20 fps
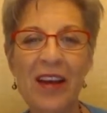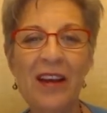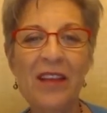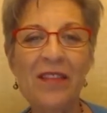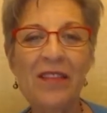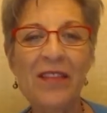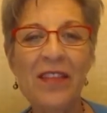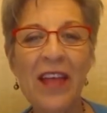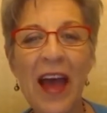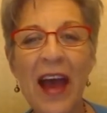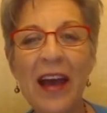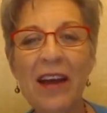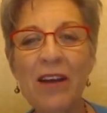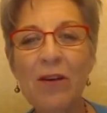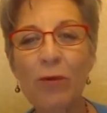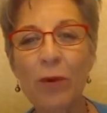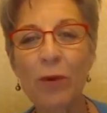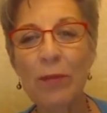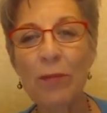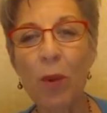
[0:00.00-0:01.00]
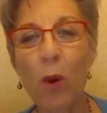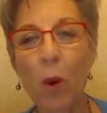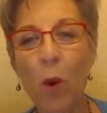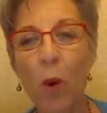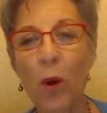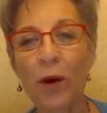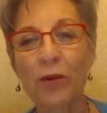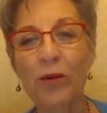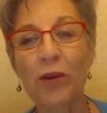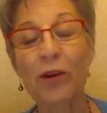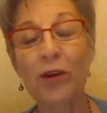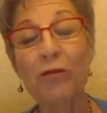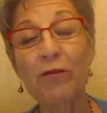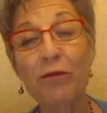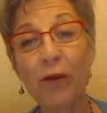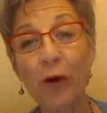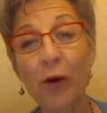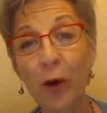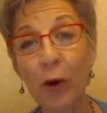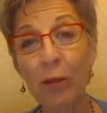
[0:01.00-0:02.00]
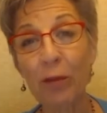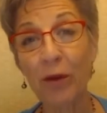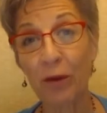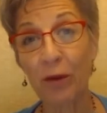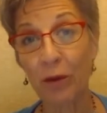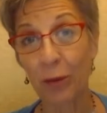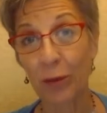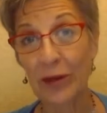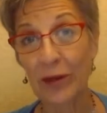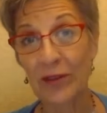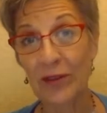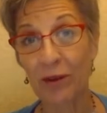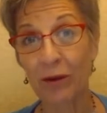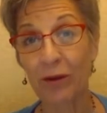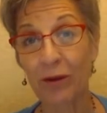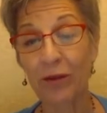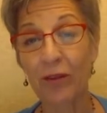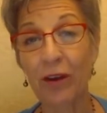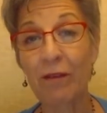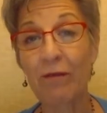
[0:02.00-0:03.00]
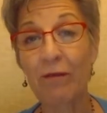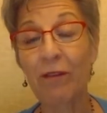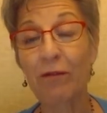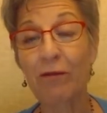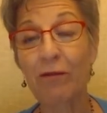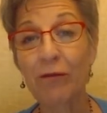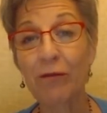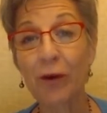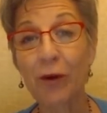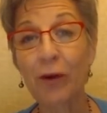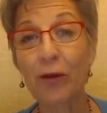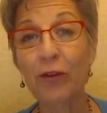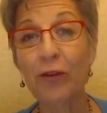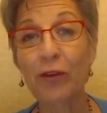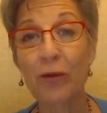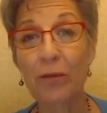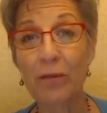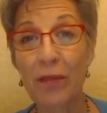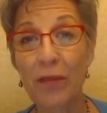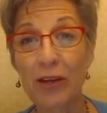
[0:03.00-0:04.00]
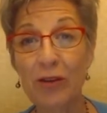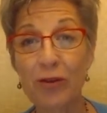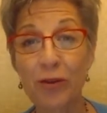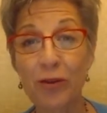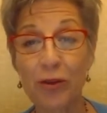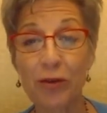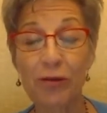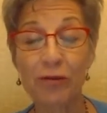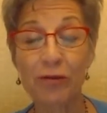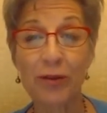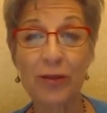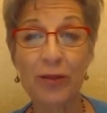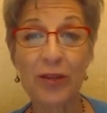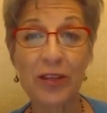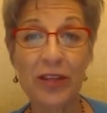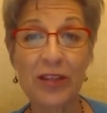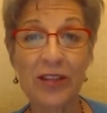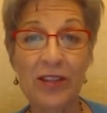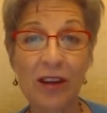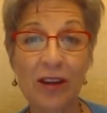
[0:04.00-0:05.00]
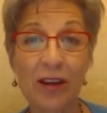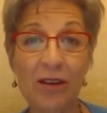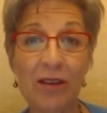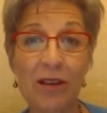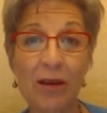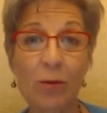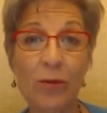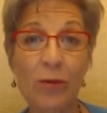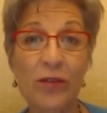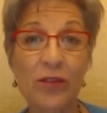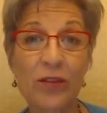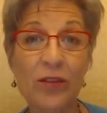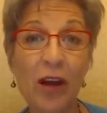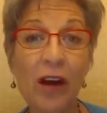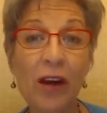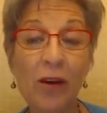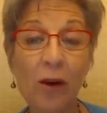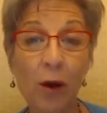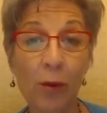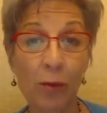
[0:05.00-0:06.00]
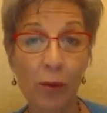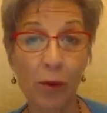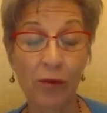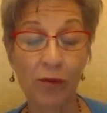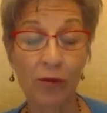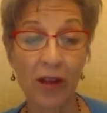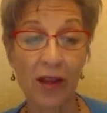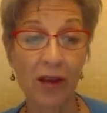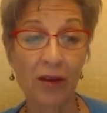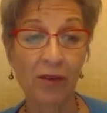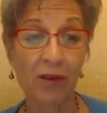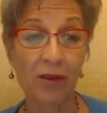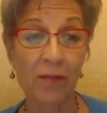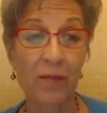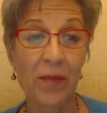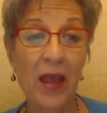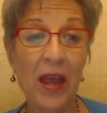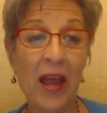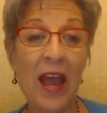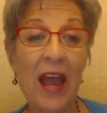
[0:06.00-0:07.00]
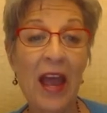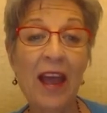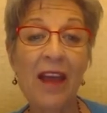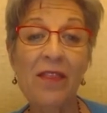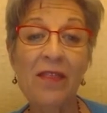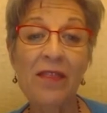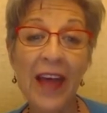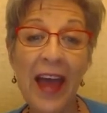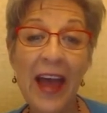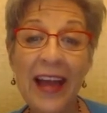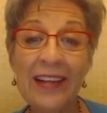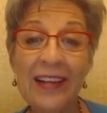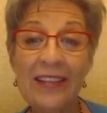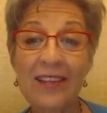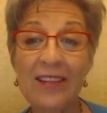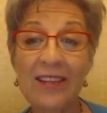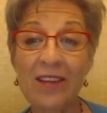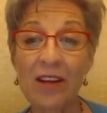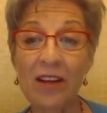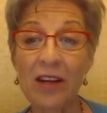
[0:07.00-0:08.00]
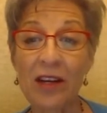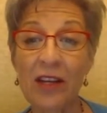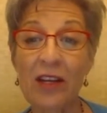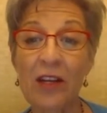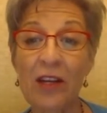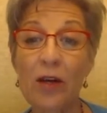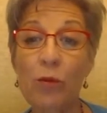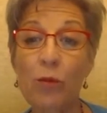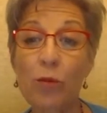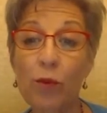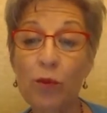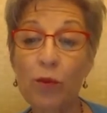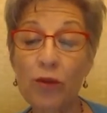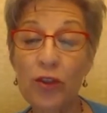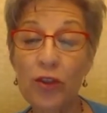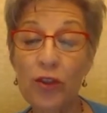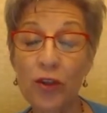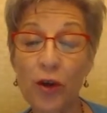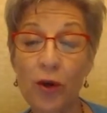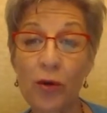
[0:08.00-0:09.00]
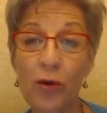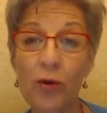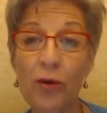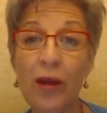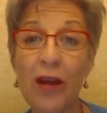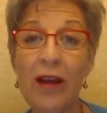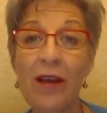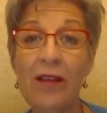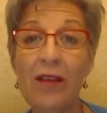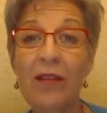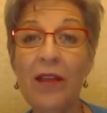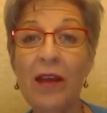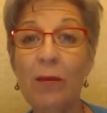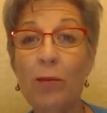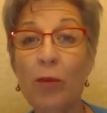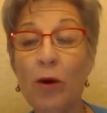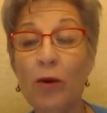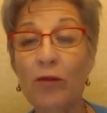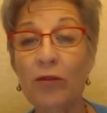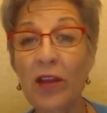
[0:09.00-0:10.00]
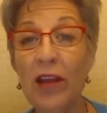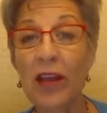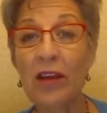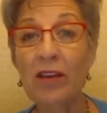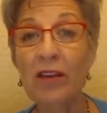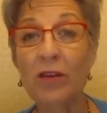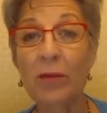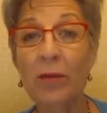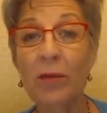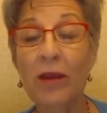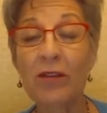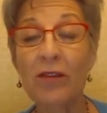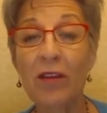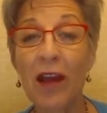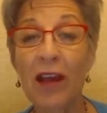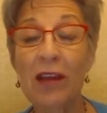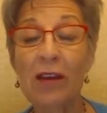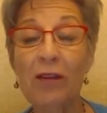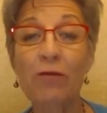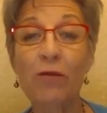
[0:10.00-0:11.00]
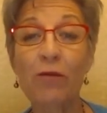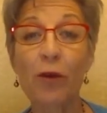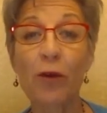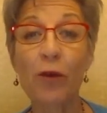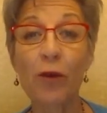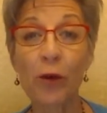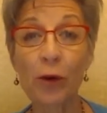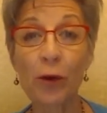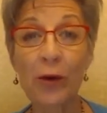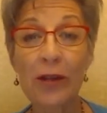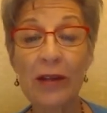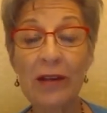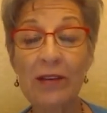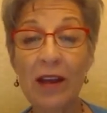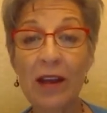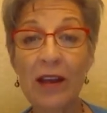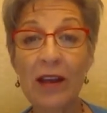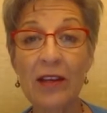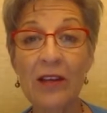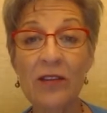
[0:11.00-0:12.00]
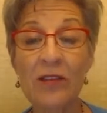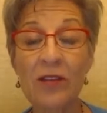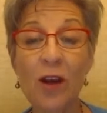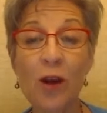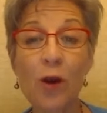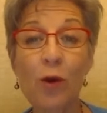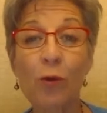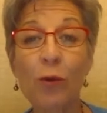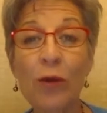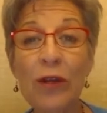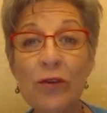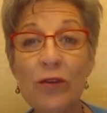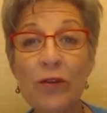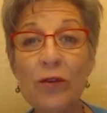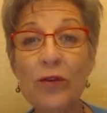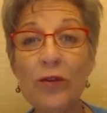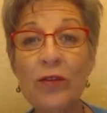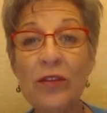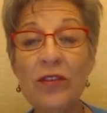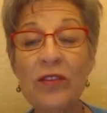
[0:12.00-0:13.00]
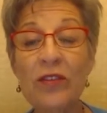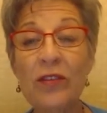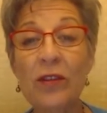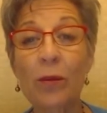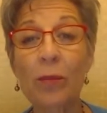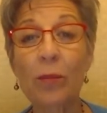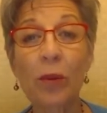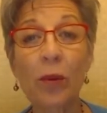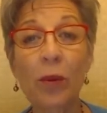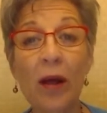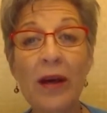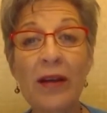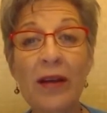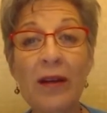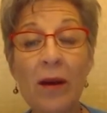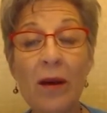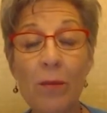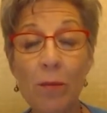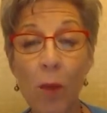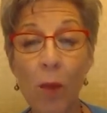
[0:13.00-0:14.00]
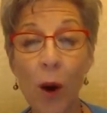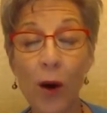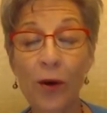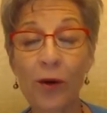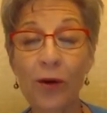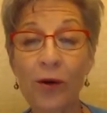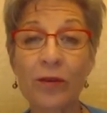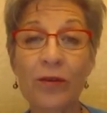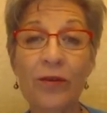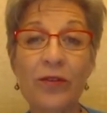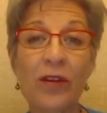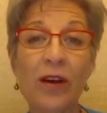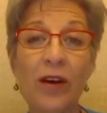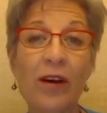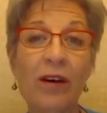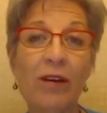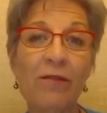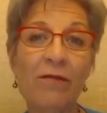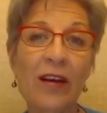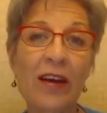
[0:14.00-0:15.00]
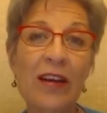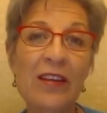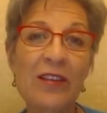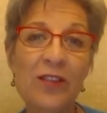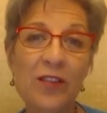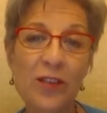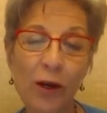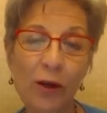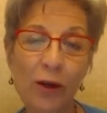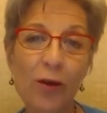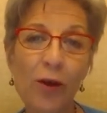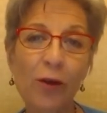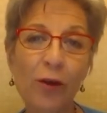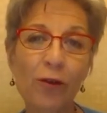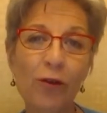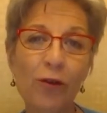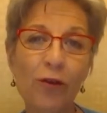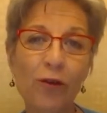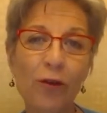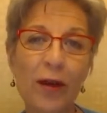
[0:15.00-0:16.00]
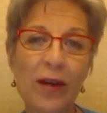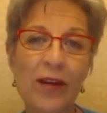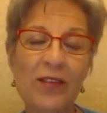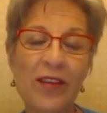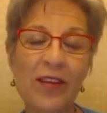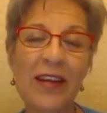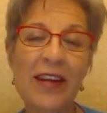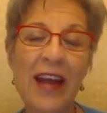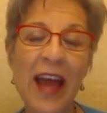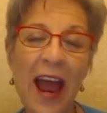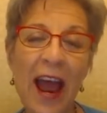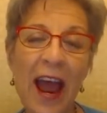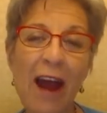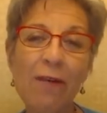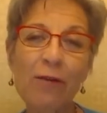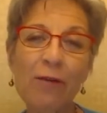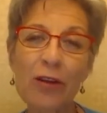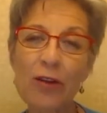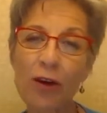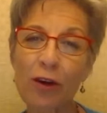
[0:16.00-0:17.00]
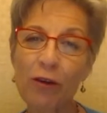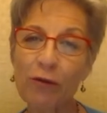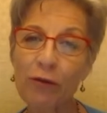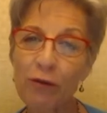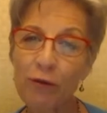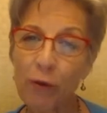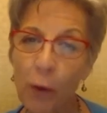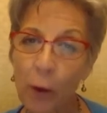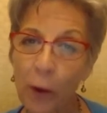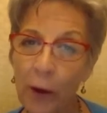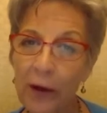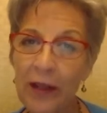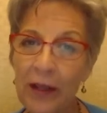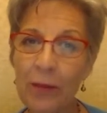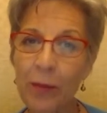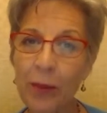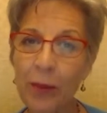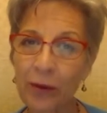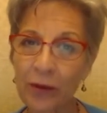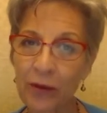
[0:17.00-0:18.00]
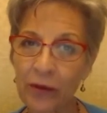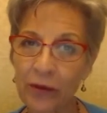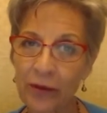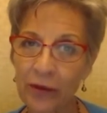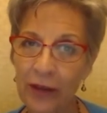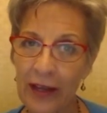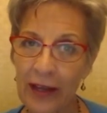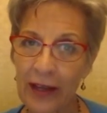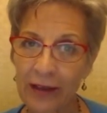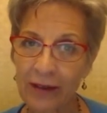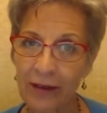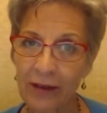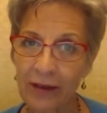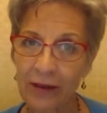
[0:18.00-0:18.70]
That report confirmed the results of the first major university study that was done on Protandim. And that study showed that Protandim taken for 30 days reduces the blood markers of cellular stress an average of 40%.